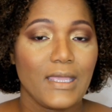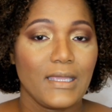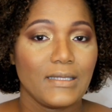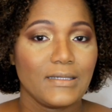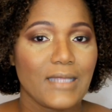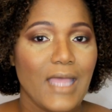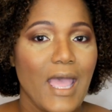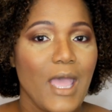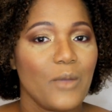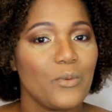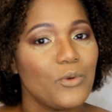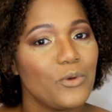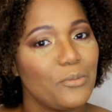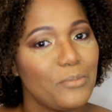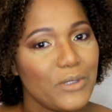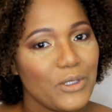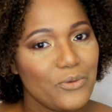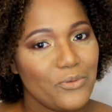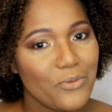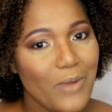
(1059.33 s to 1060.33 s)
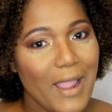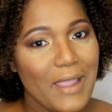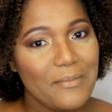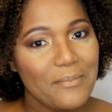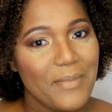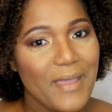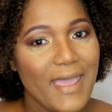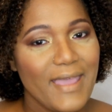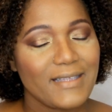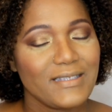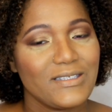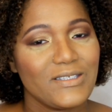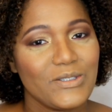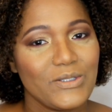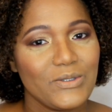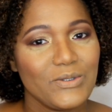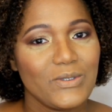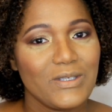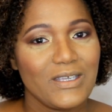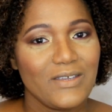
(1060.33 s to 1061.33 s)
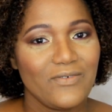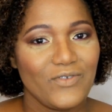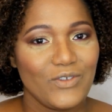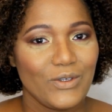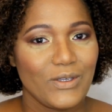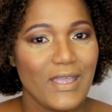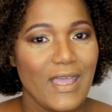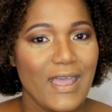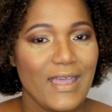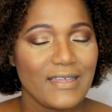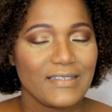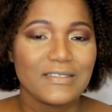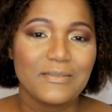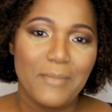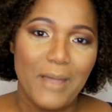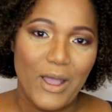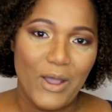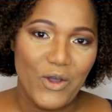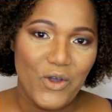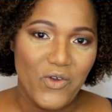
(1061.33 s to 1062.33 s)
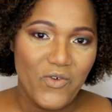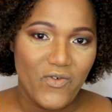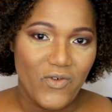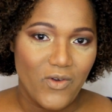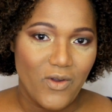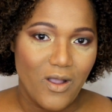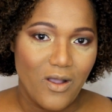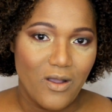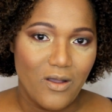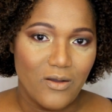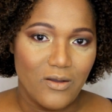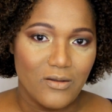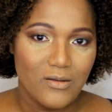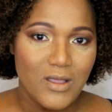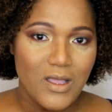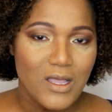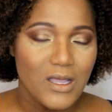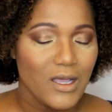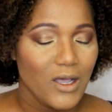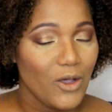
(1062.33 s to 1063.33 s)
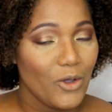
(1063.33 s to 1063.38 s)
and I will be right back to give you guys my overall